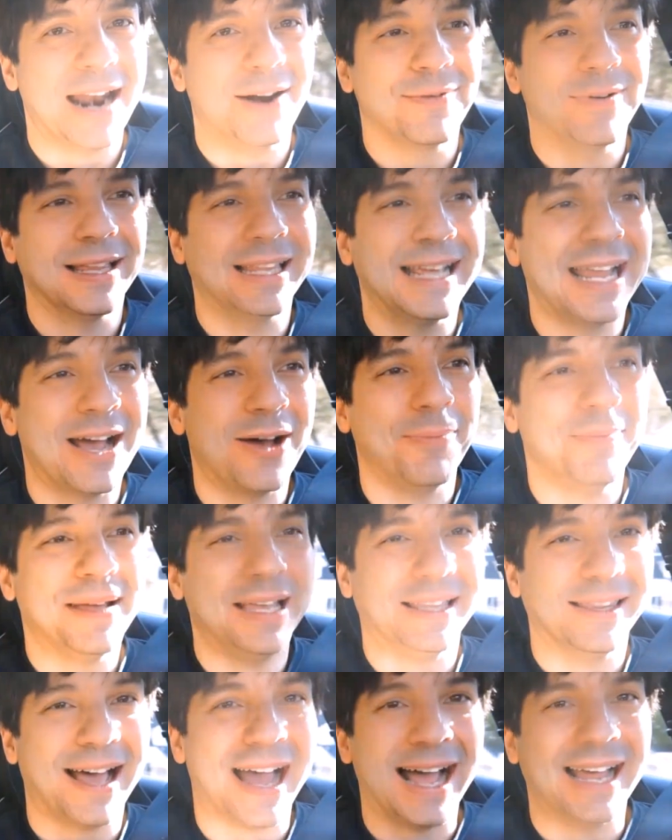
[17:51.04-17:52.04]
That'll really help
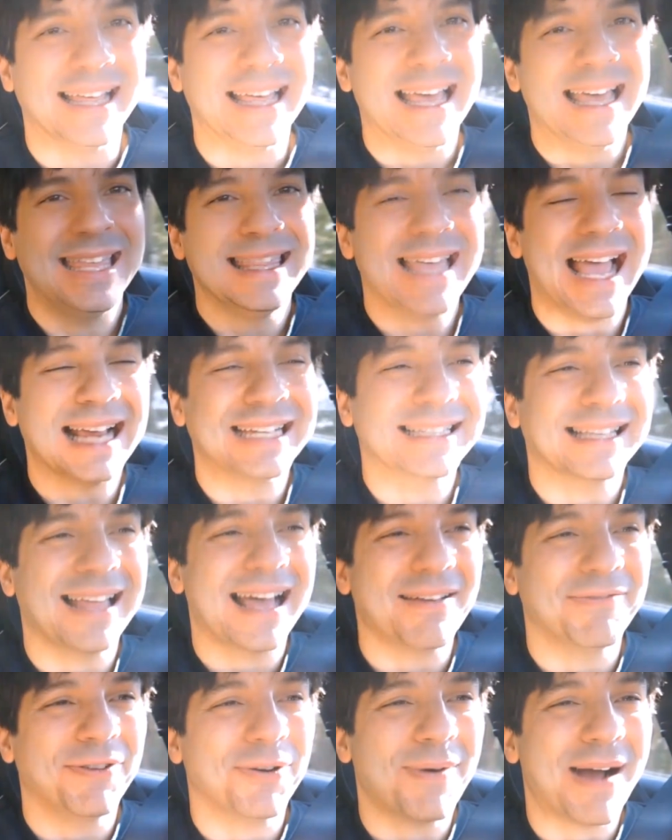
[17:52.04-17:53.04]
me a lot. Thanks a
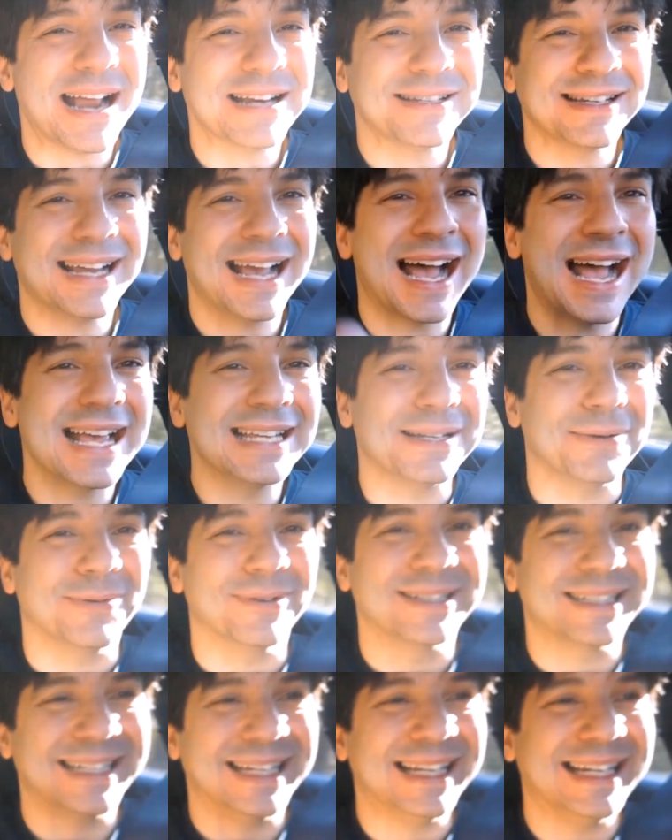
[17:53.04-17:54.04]
lot for watching, guys,
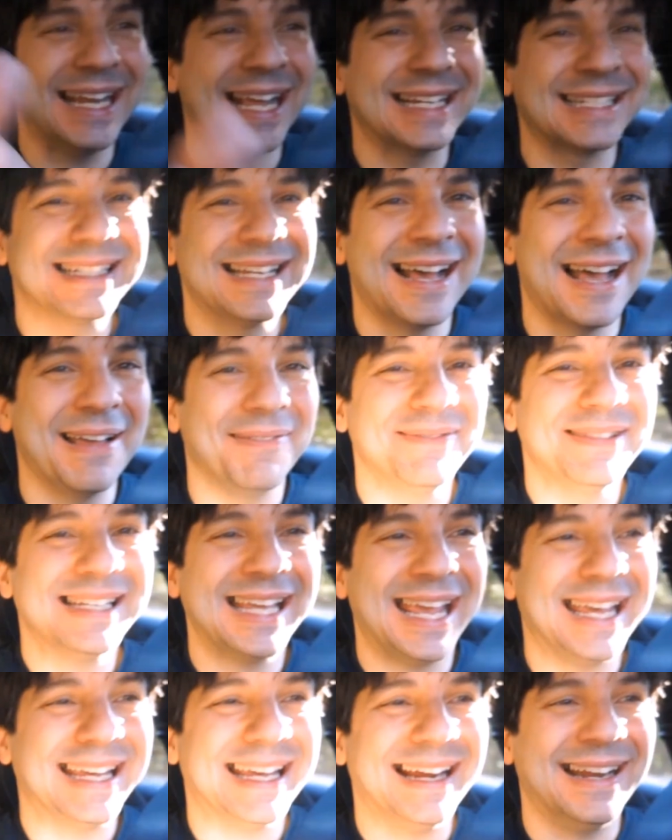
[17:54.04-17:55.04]
and we'll see you next time.
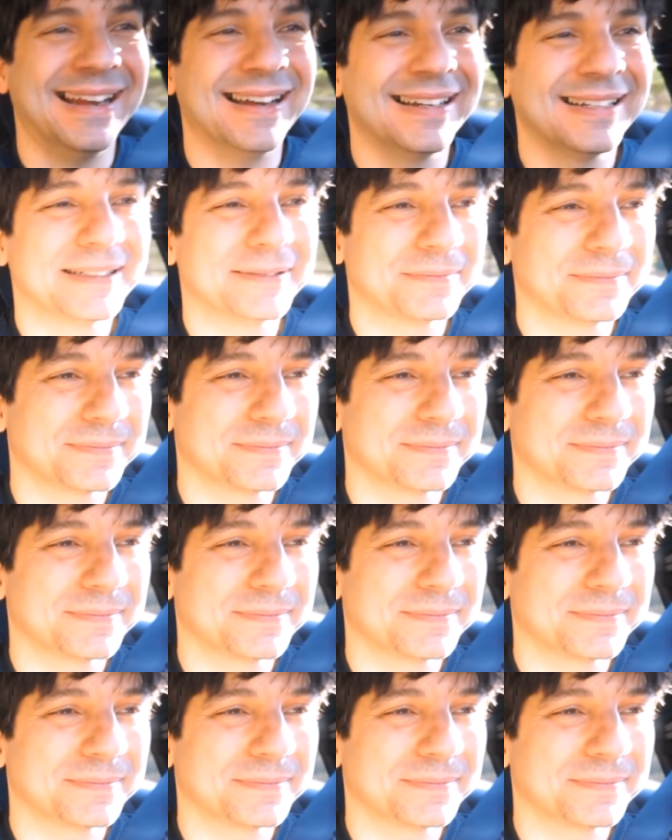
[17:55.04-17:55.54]
Take care.